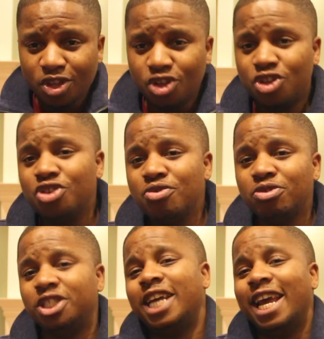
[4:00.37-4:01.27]

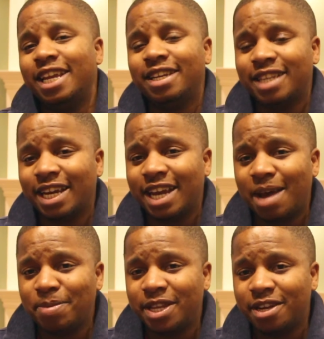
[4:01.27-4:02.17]
huge gain that can
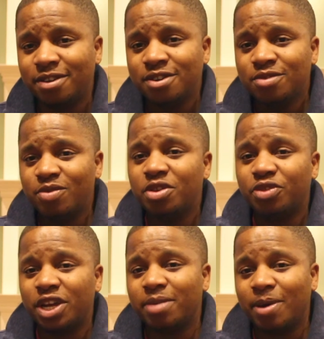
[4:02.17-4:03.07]
happen there when you're
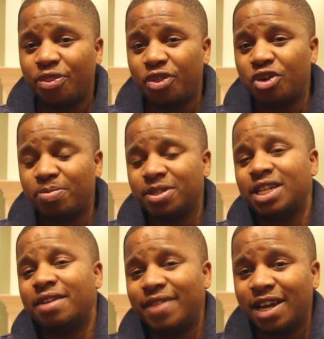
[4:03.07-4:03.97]
thinking about
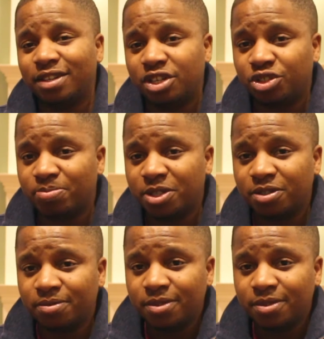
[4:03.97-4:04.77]
30% of that electric bill.